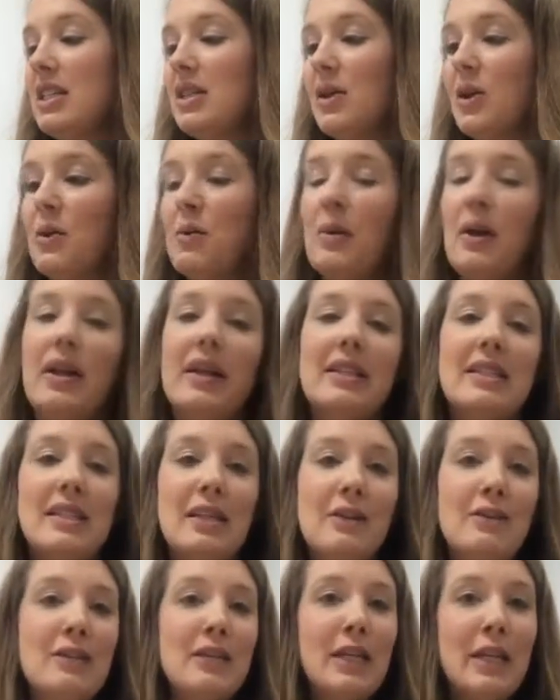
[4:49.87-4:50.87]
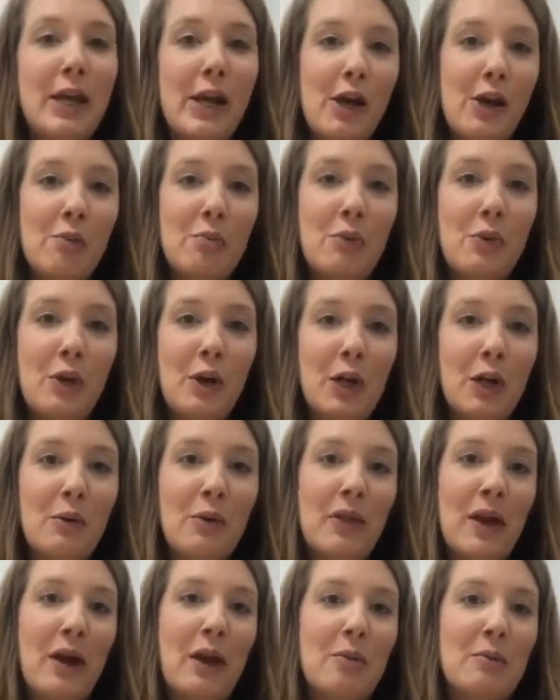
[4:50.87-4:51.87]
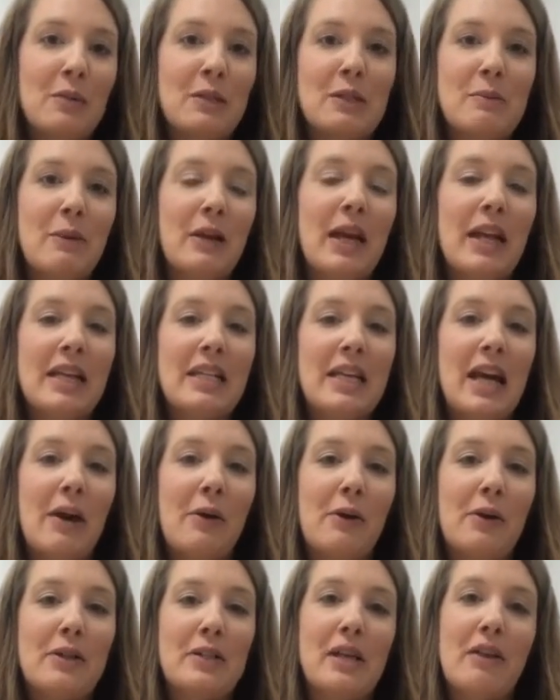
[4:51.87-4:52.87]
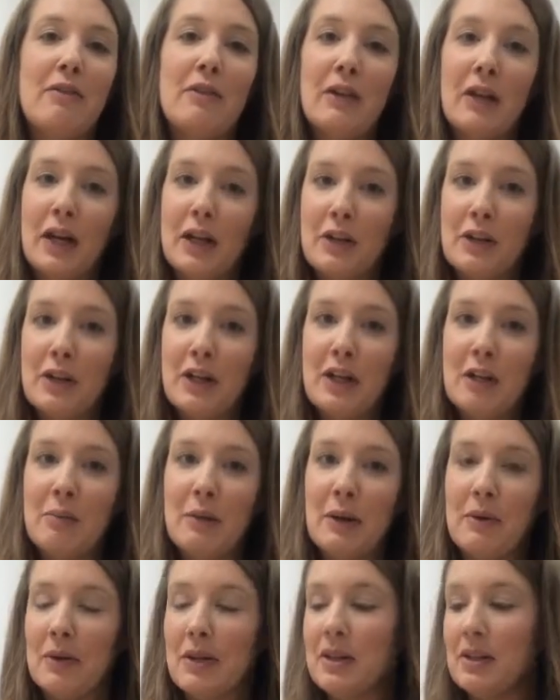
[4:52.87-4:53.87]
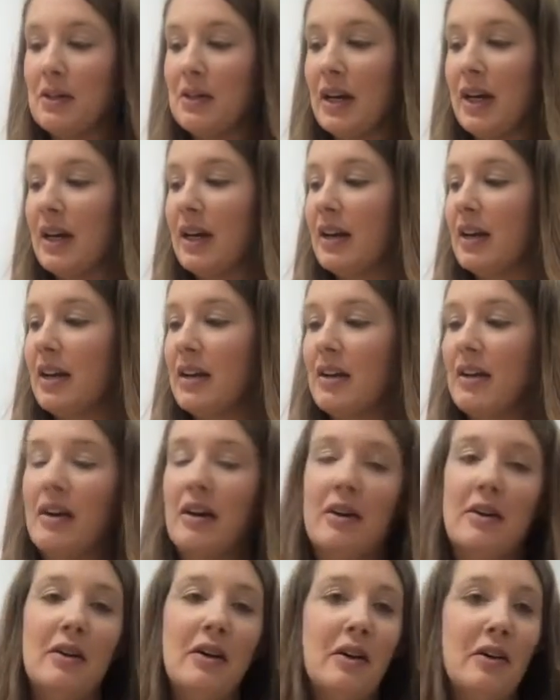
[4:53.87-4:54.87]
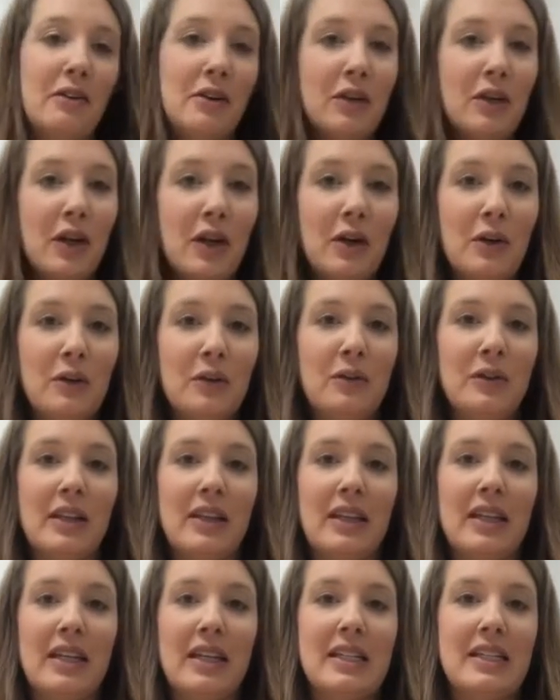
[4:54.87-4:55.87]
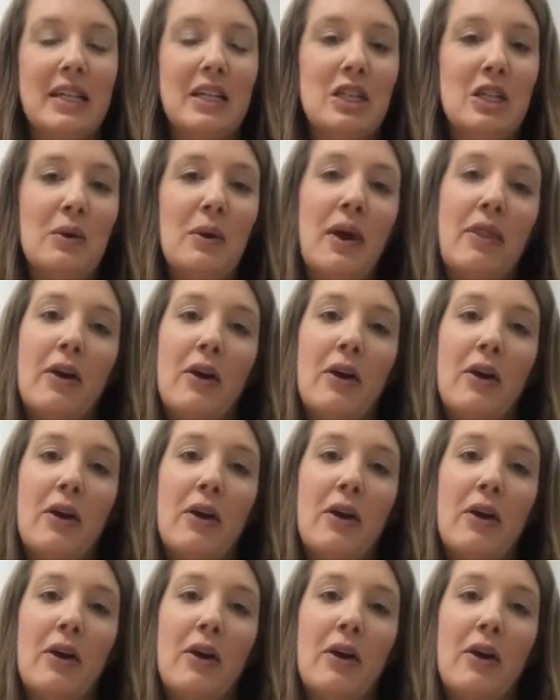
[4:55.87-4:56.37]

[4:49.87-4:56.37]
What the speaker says: So instead of sitting here and boring you with how to build spaghetti towers, I feel like you're going to be able to do that on your own, and the kids can do it.